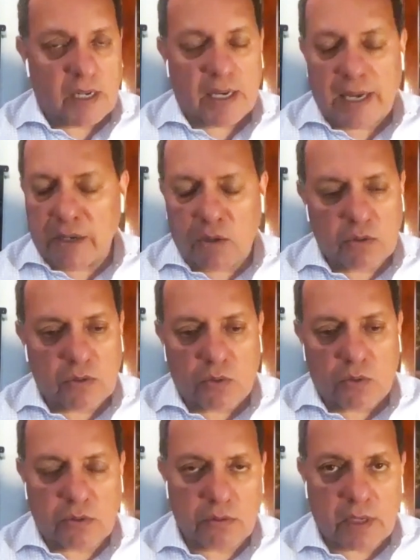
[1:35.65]
And I know
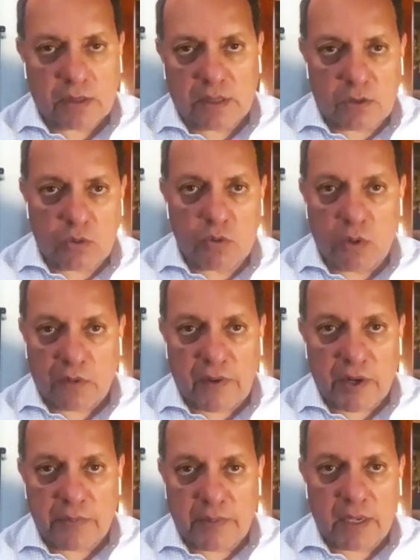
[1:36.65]
that the two are
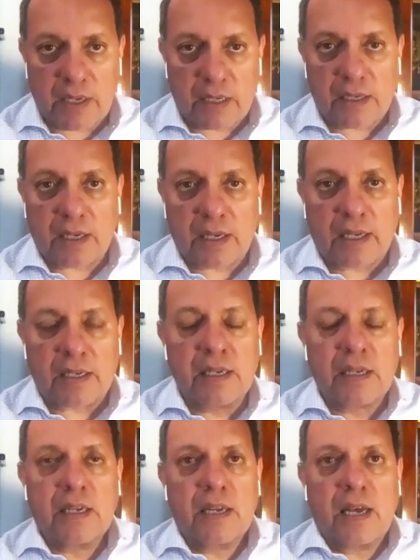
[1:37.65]
very big and
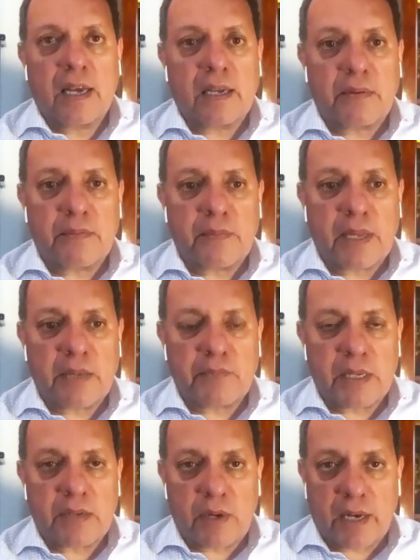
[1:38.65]
again, may
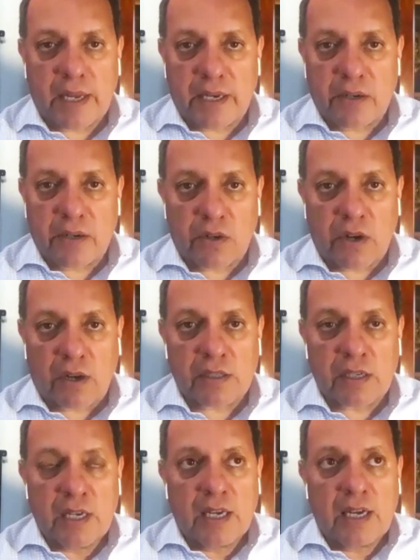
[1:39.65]
be related or not.